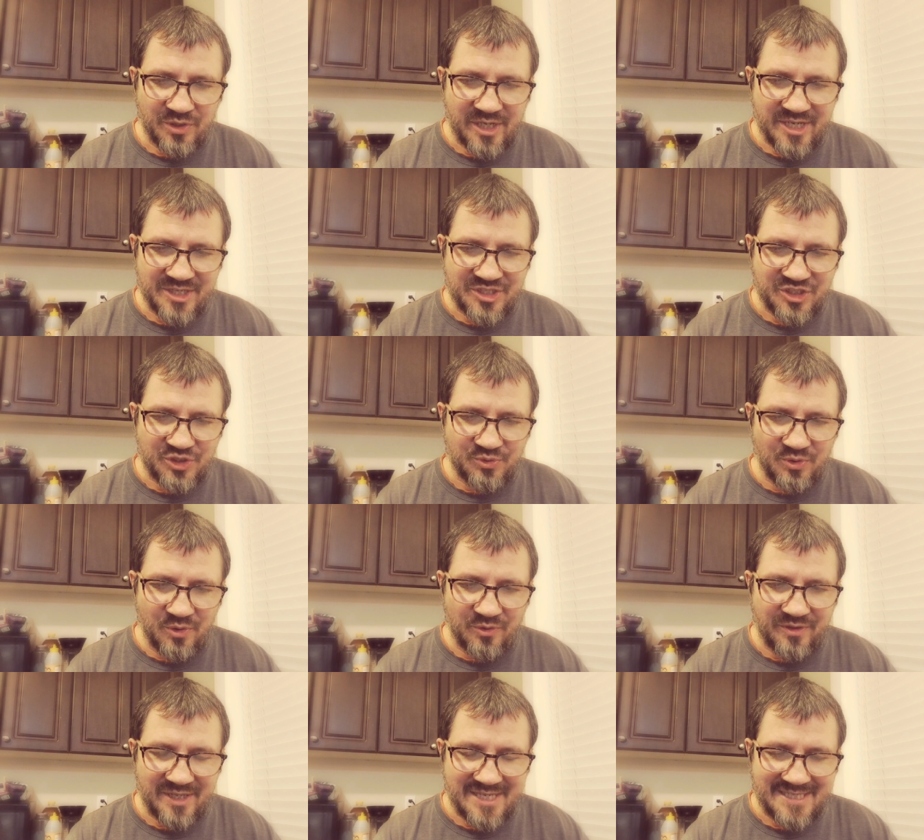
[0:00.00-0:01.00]
his
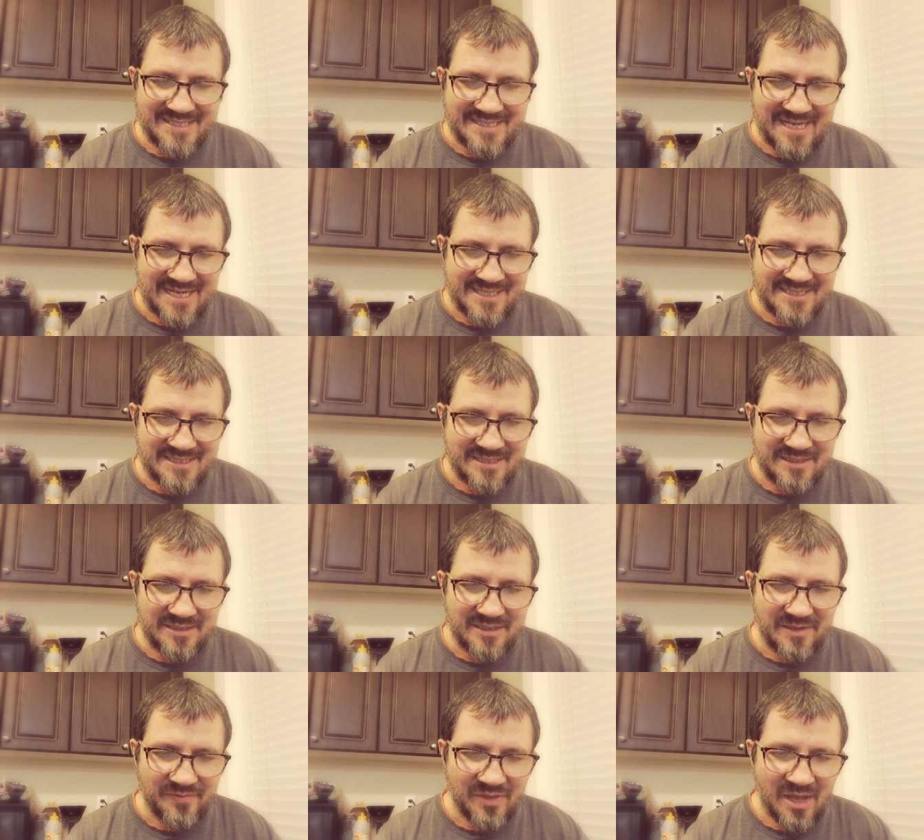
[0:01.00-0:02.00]
truth is
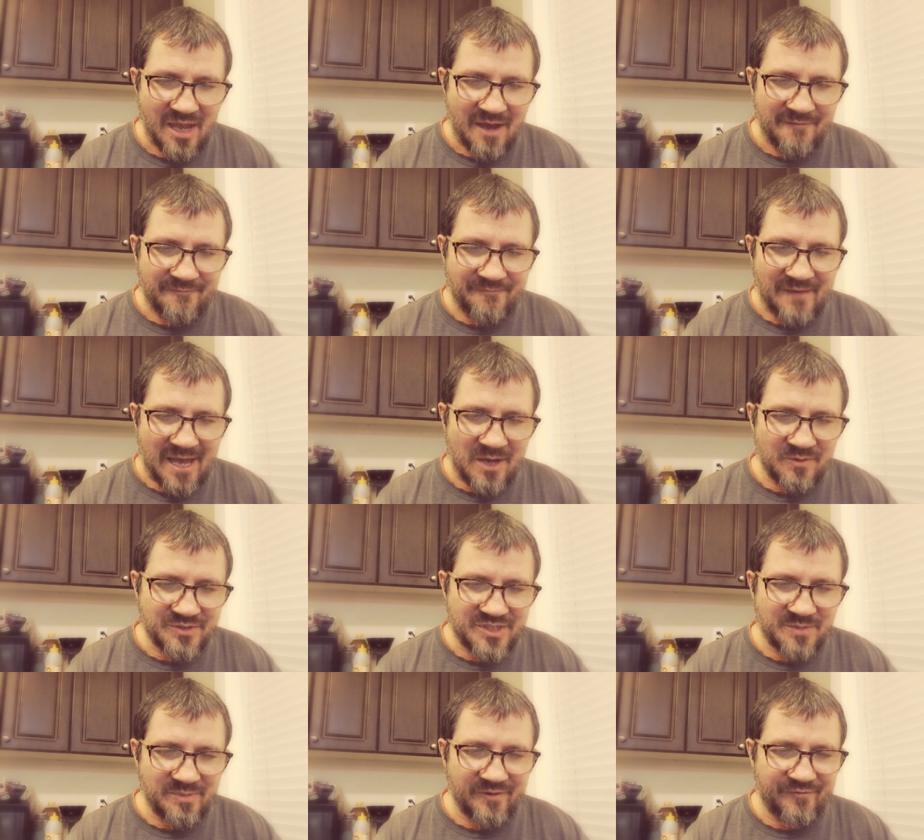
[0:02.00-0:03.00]
tested,
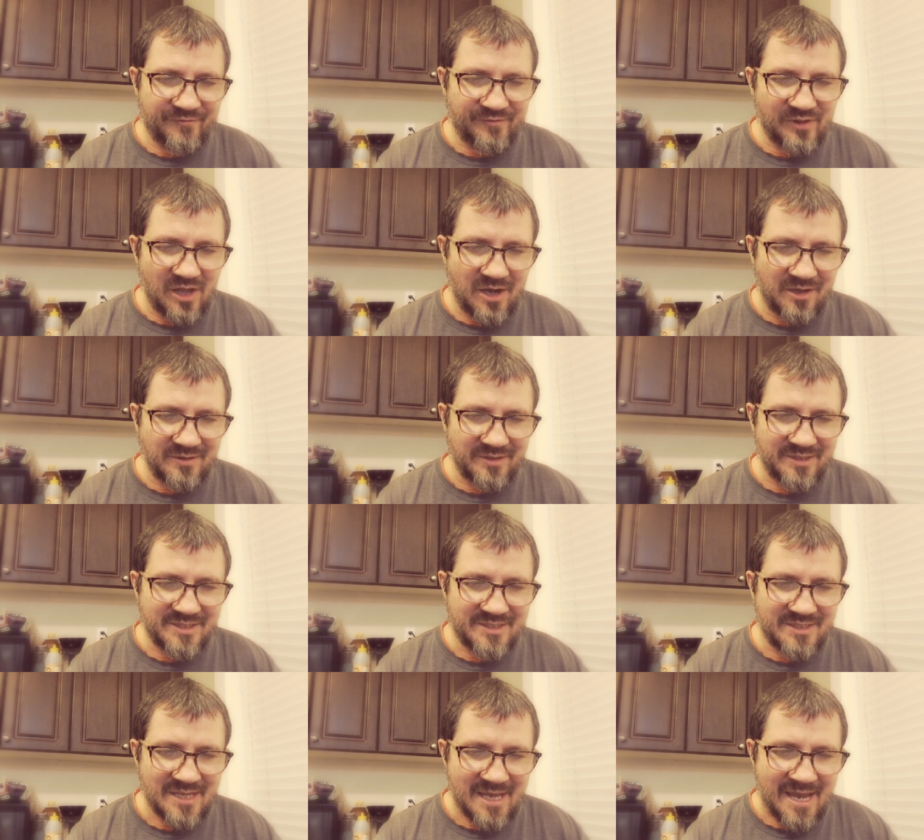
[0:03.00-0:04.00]
found to be
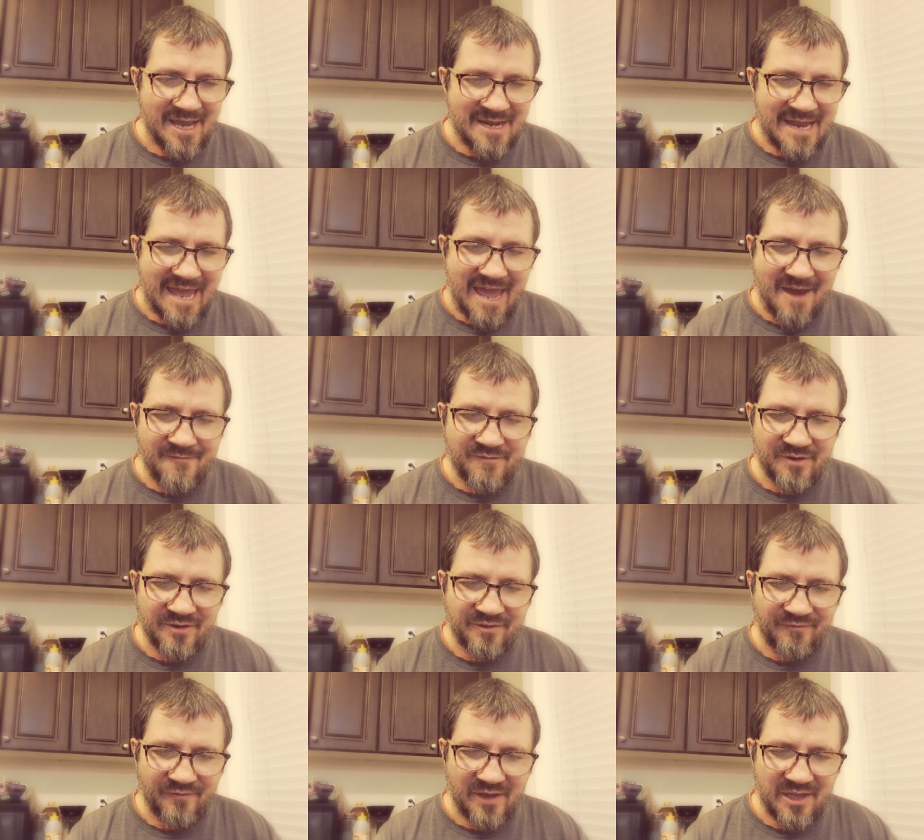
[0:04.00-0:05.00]
flawless and ever
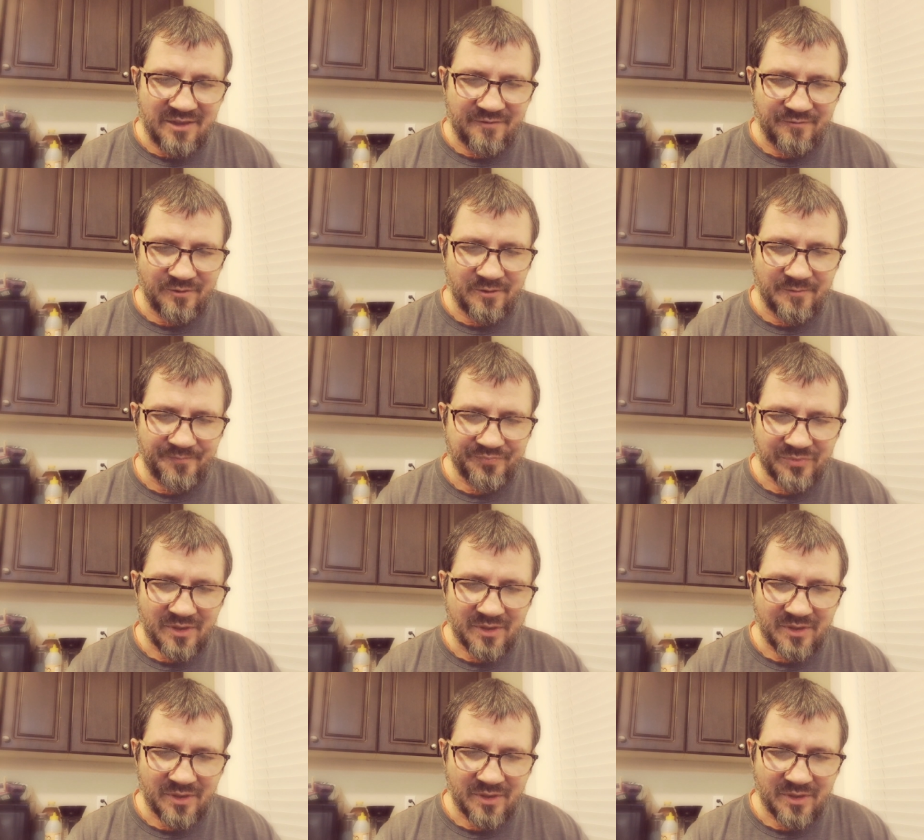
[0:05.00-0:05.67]
faithful.